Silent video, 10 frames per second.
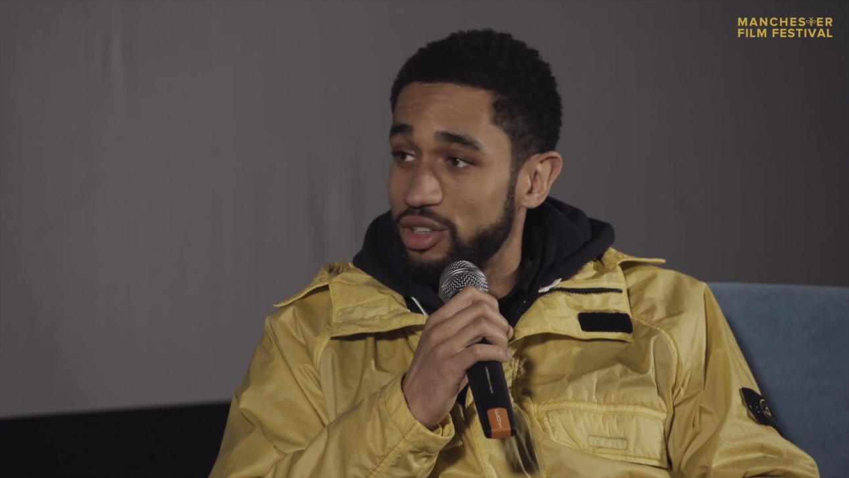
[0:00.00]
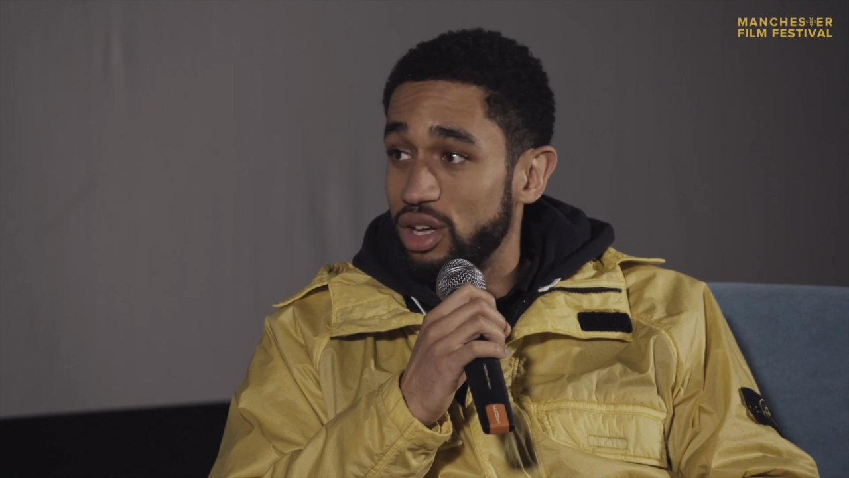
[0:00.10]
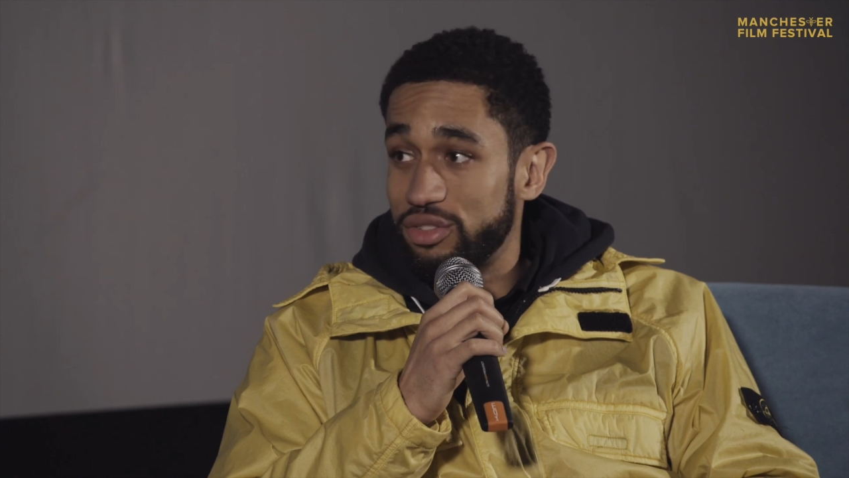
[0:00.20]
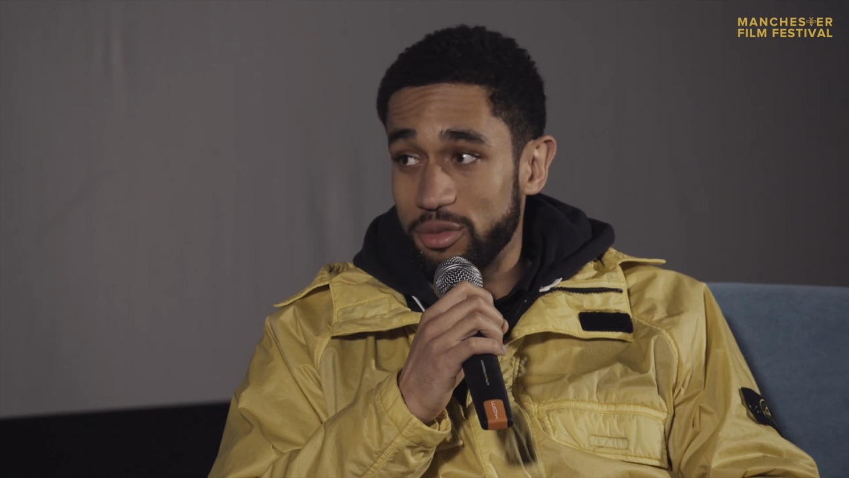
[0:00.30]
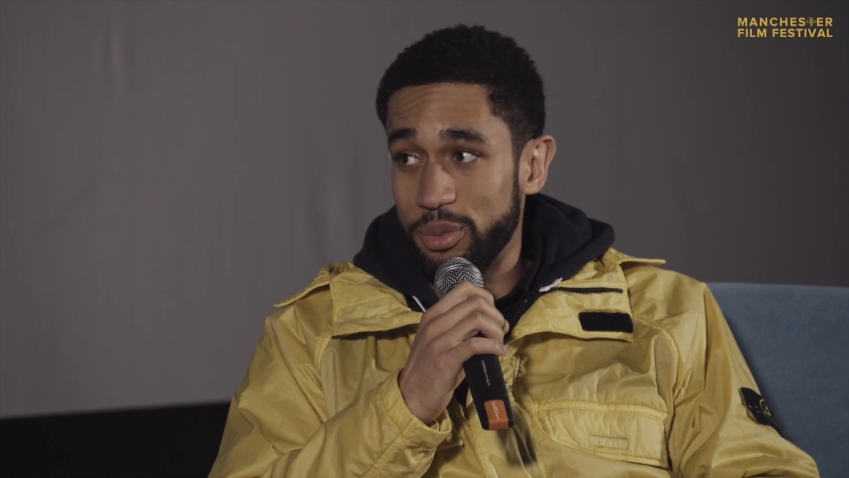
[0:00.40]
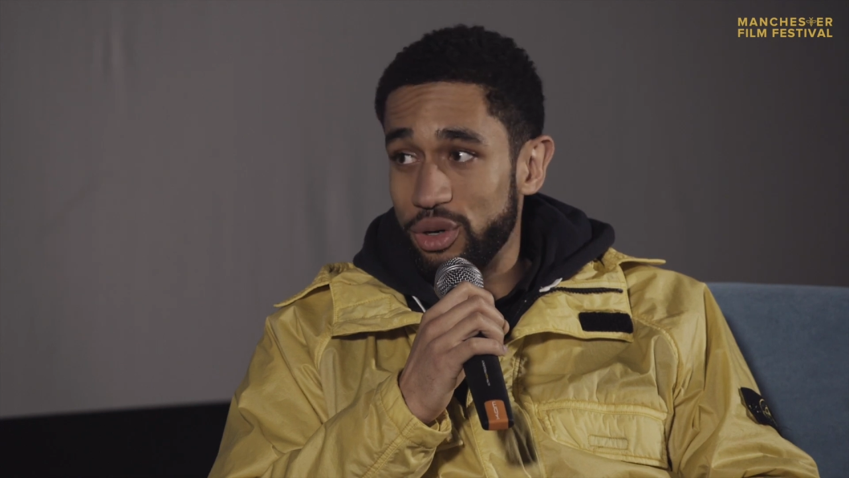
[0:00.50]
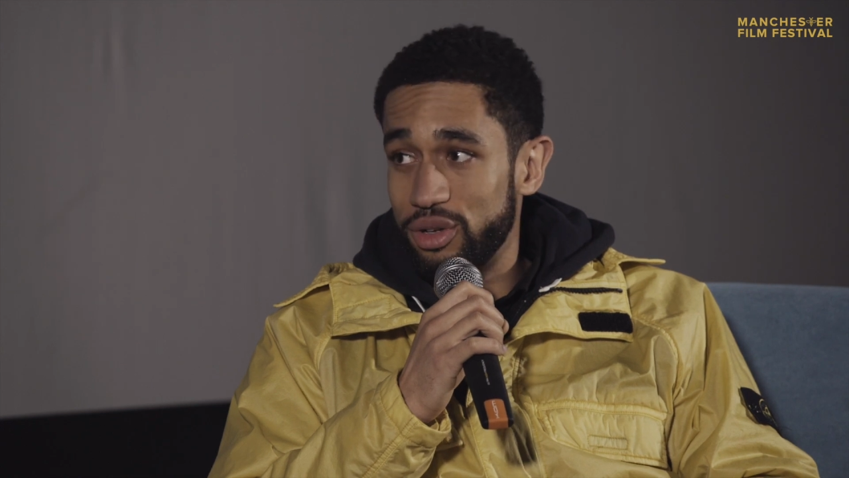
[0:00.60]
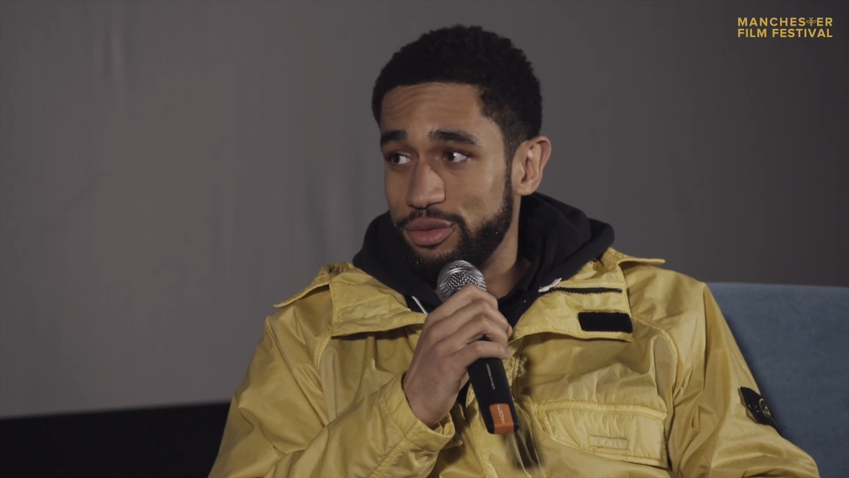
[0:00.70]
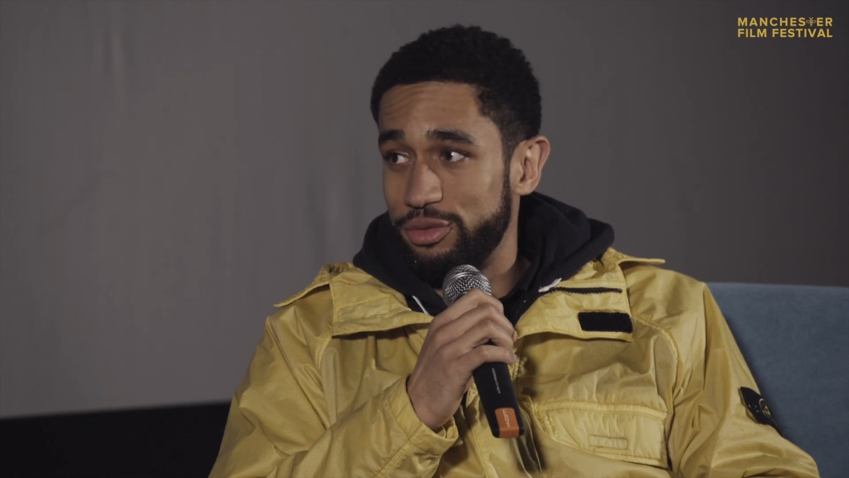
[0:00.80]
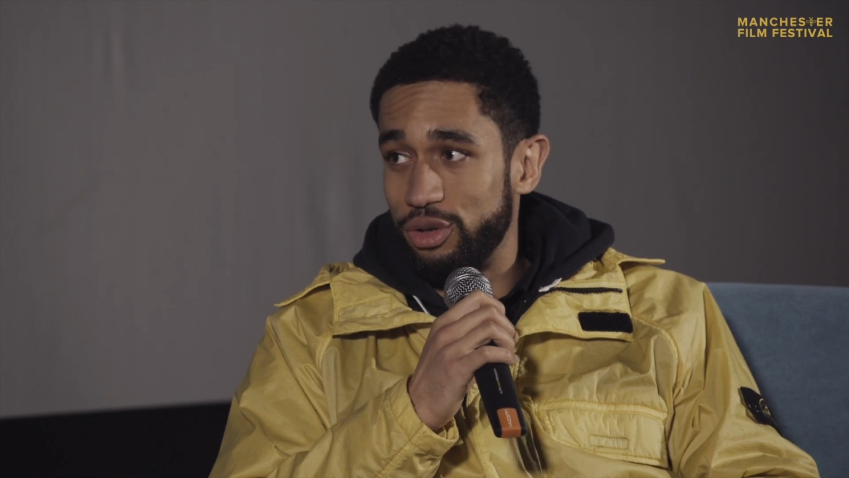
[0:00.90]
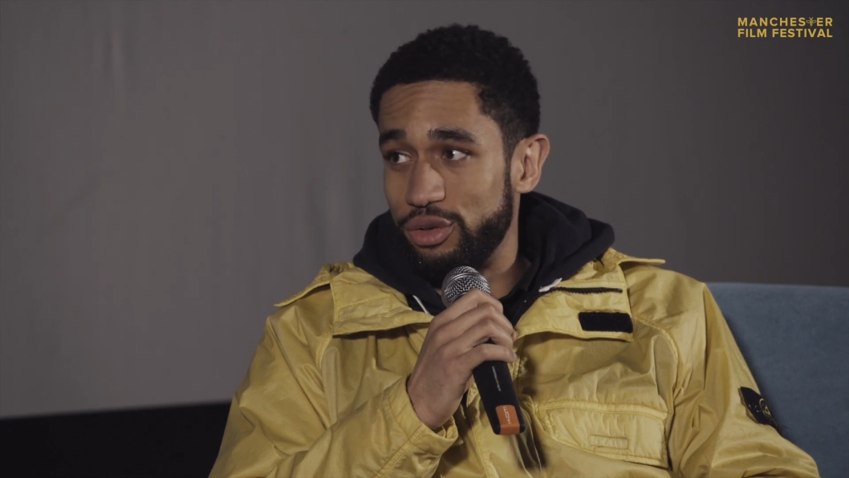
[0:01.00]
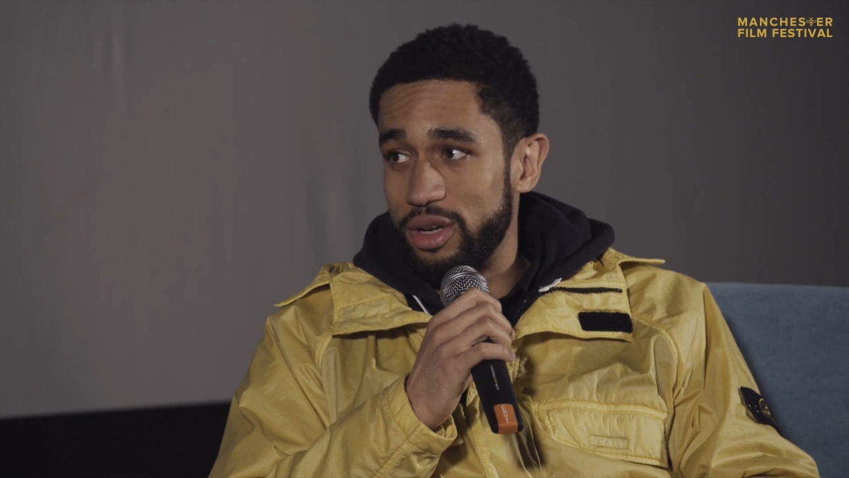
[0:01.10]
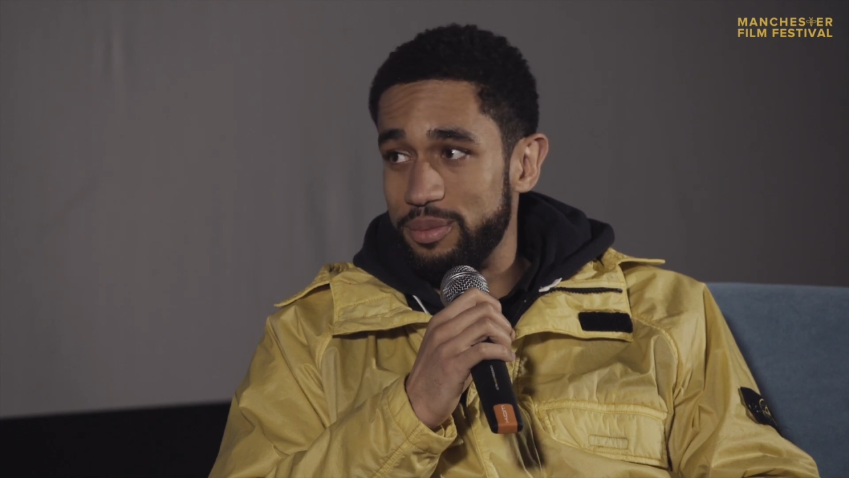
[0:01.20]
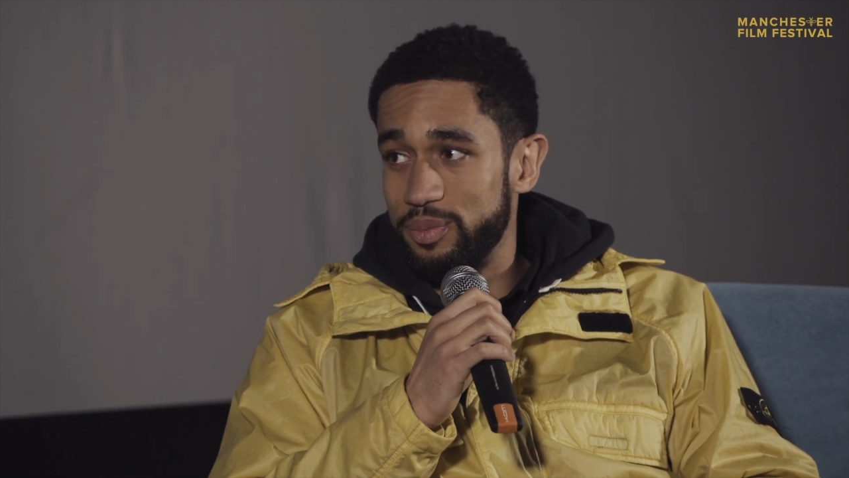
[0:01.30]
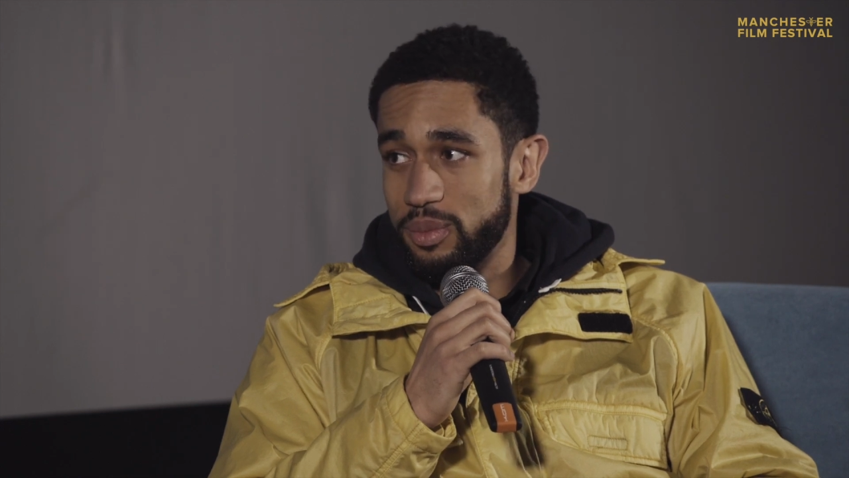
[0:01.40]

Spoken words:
is a lot of support for